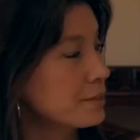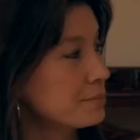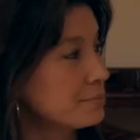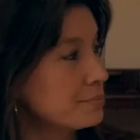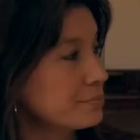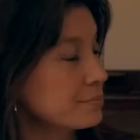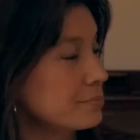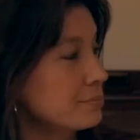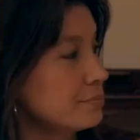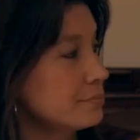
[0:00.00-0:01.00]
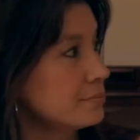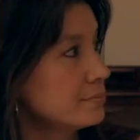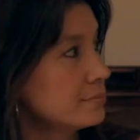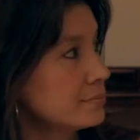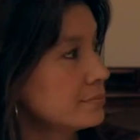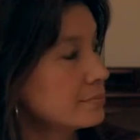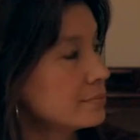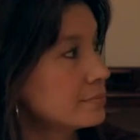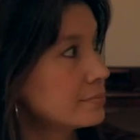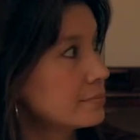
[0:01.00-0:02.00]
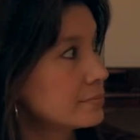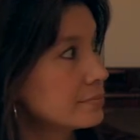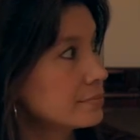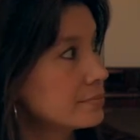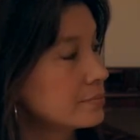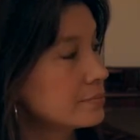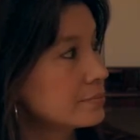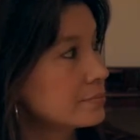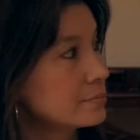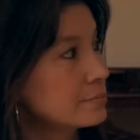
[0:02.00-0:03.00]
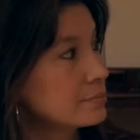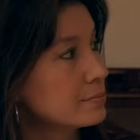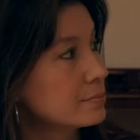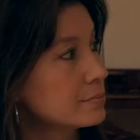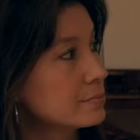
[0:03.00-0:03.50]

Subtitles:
(not speaking)